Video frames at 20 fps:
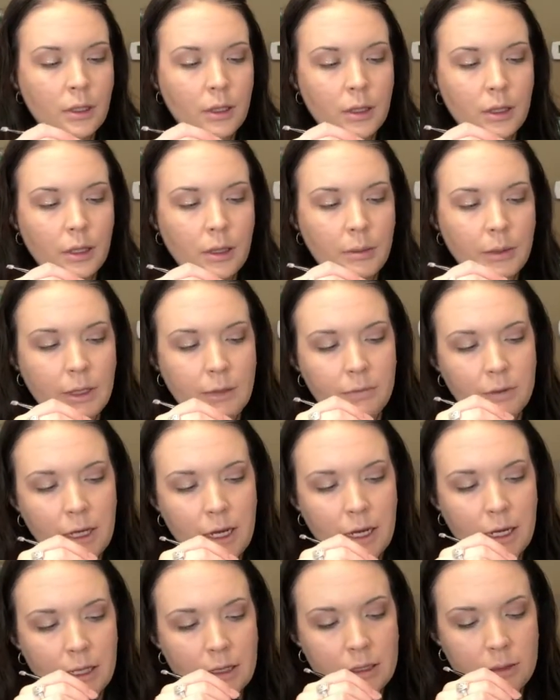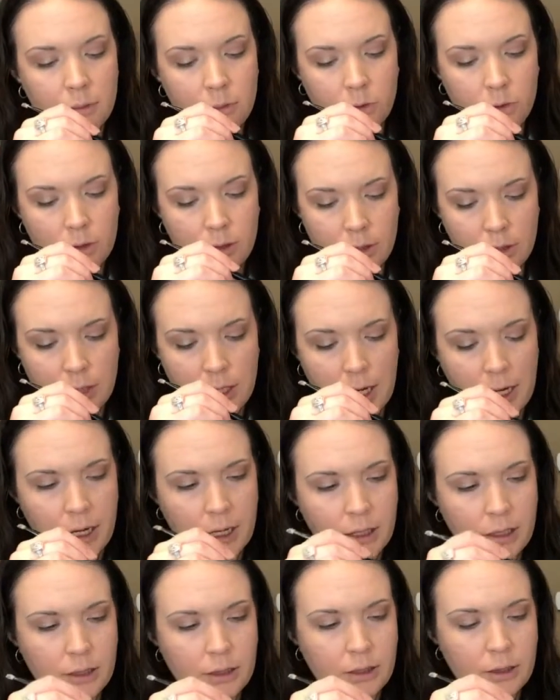I think I'm gonna have to add some more of
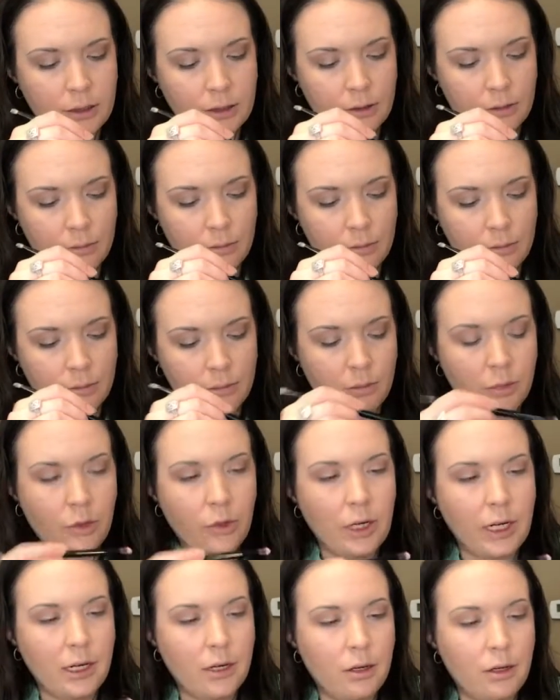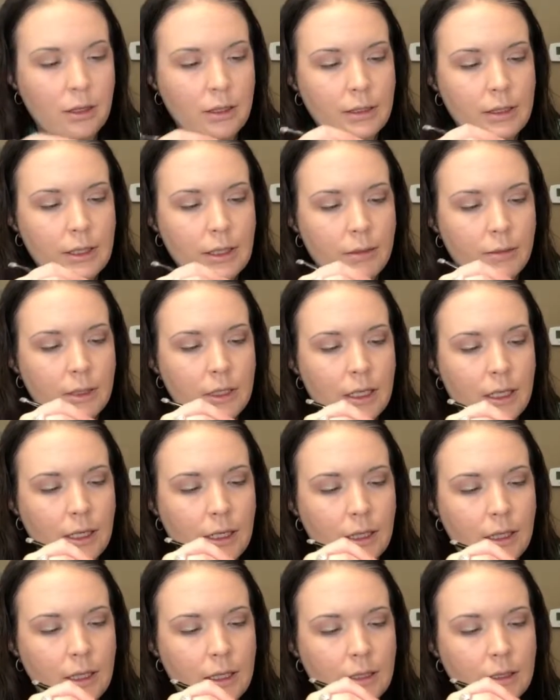that brown and see I wish I
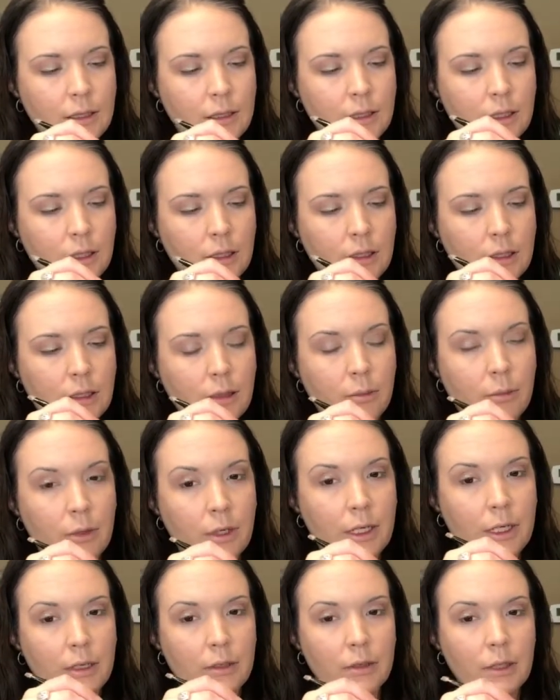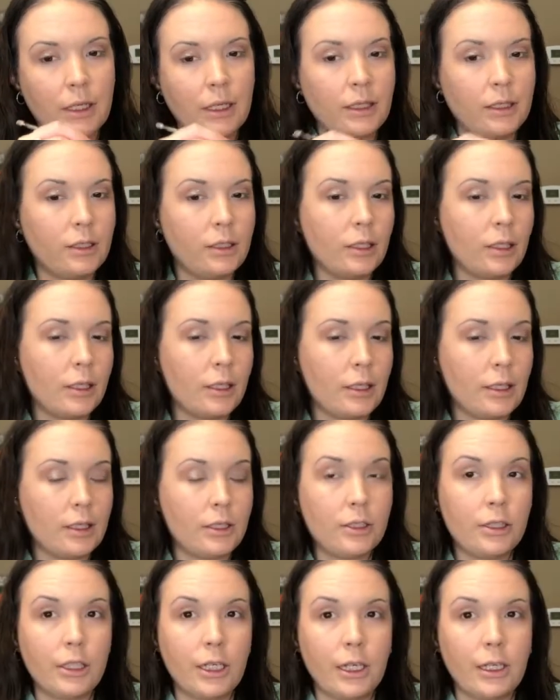had that darker brown like
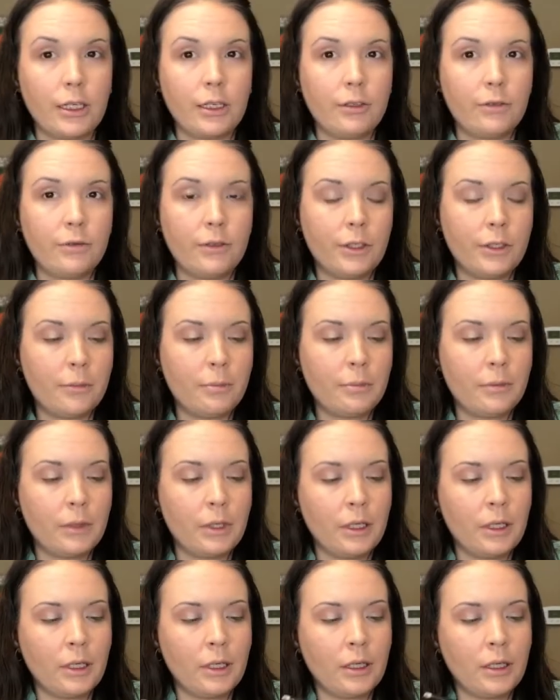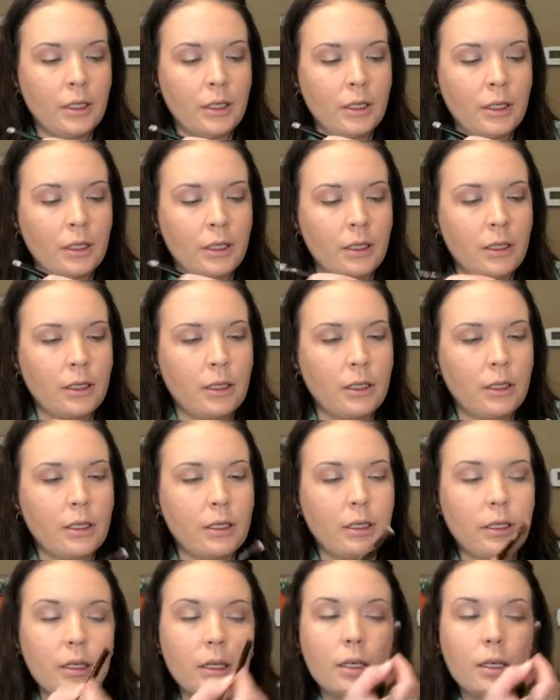garnet shade from uh,